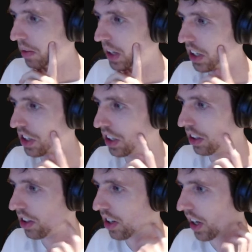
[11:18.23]
Barrage
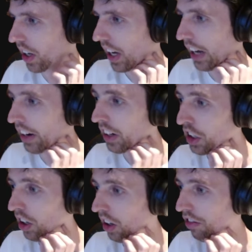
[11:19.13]
deals an
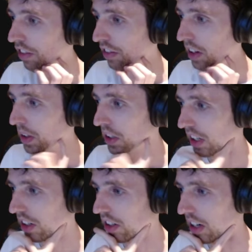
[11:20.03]
additional
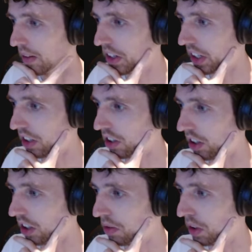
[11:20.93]
50% damage against
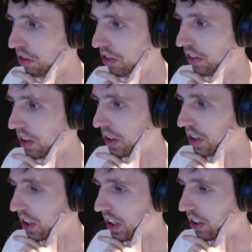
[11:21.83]
targets below
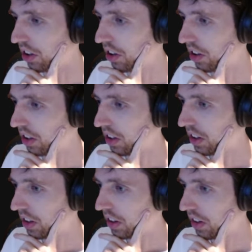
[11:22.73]
50% health.
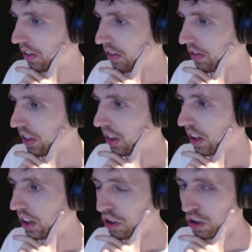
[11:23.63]

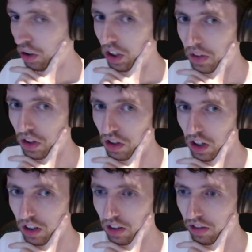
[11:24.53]
This tooltip is
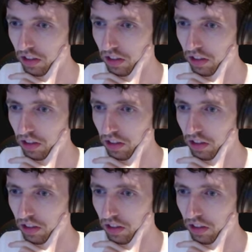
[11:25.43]
wrong.